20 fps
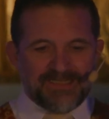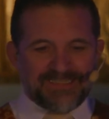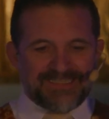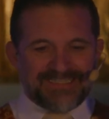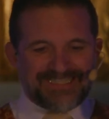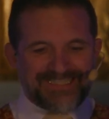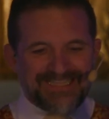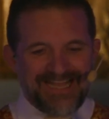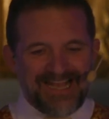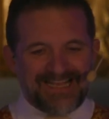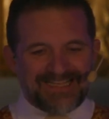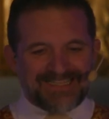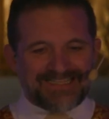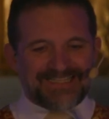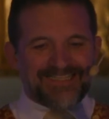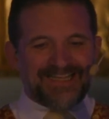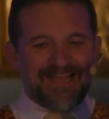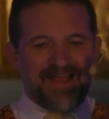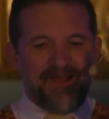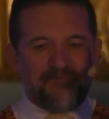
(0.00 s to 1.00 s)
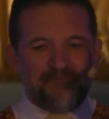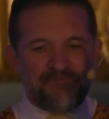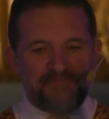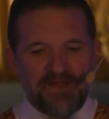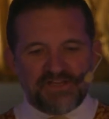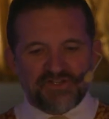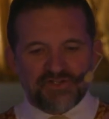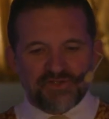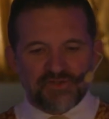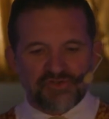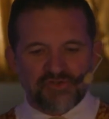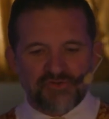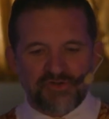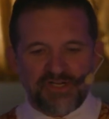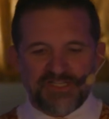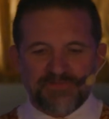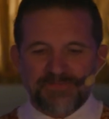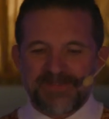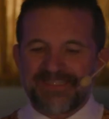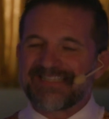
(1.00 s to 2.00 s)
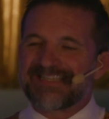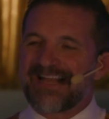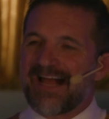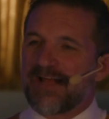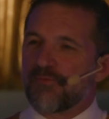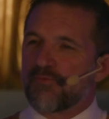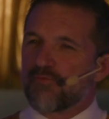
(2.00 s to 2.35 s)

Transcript: Six facial treatments at